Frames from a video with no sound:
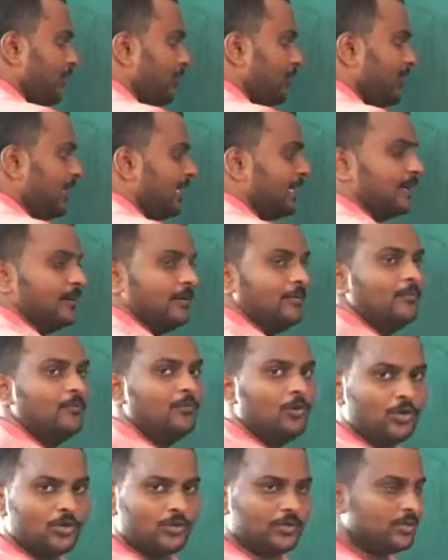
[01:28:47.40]
into the
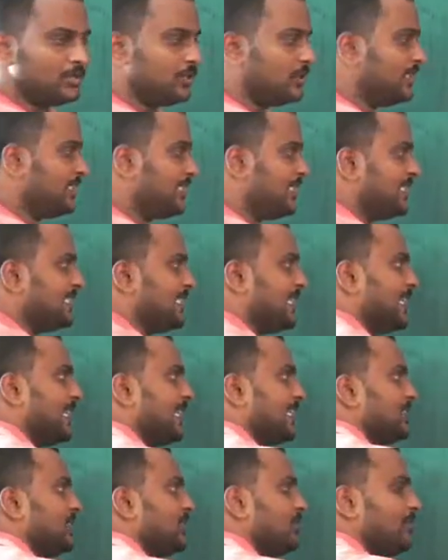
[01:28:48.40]
board. So this is the
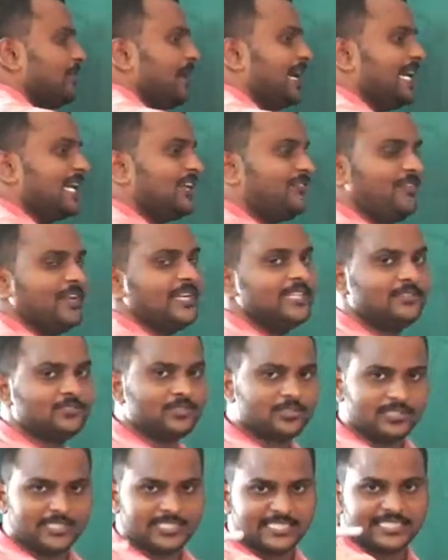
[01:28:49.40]
direction of the magnetic field.
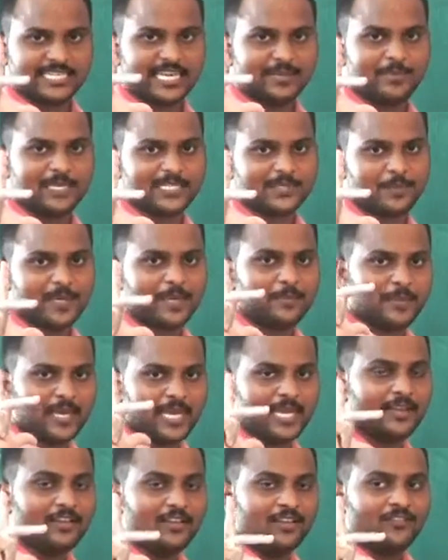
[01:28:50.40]
So this can be explained
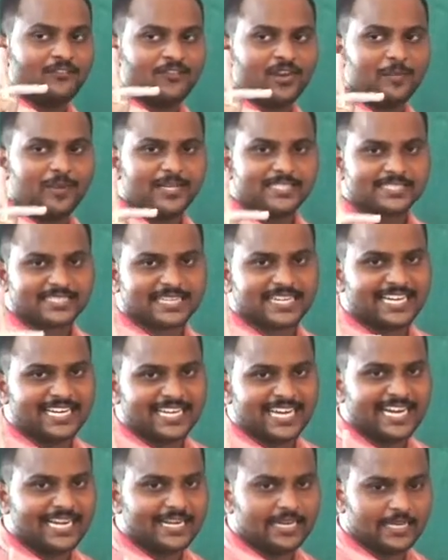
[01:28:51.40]
by Fleming's
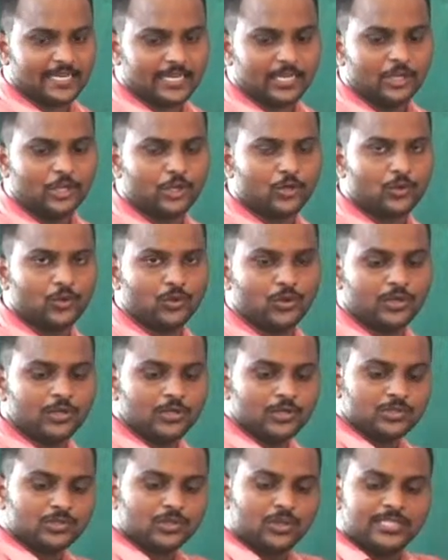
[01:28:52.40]
right hand rule.
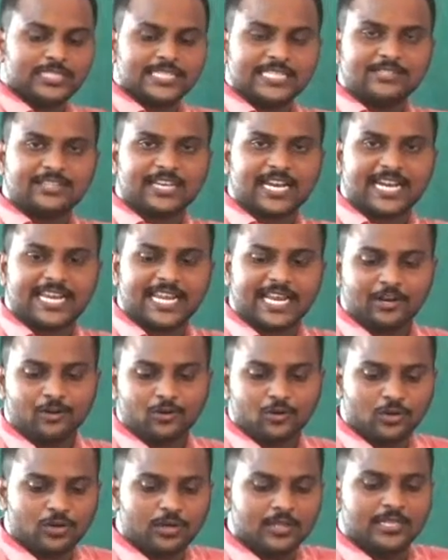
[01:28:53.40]
So in this right
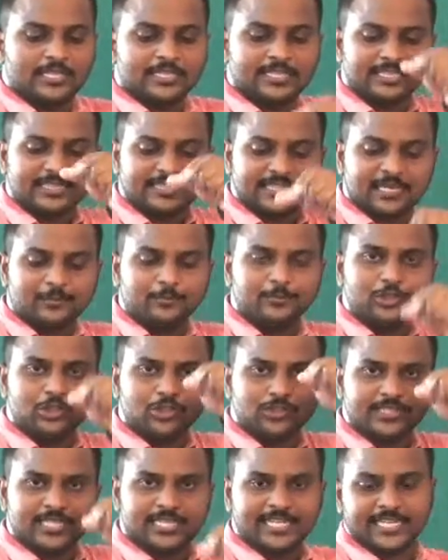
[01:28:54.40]
hand rule, the thumb
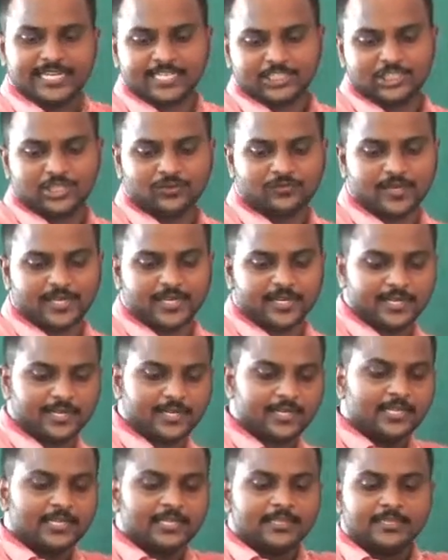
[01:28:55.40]
shows the direction of
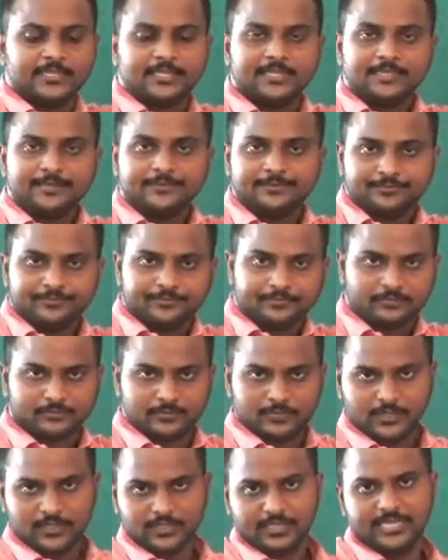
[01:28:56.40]
current, the
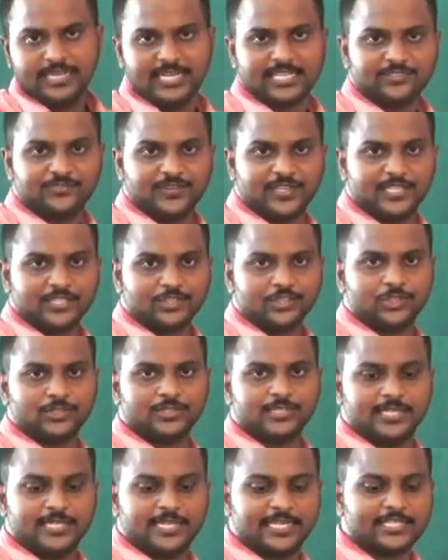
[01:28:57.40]
index finger
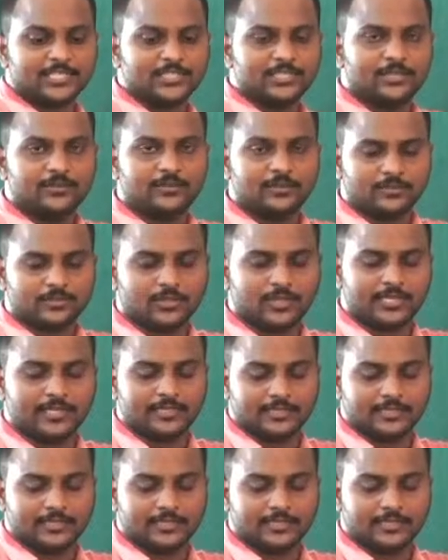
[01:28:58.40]
shows the direction of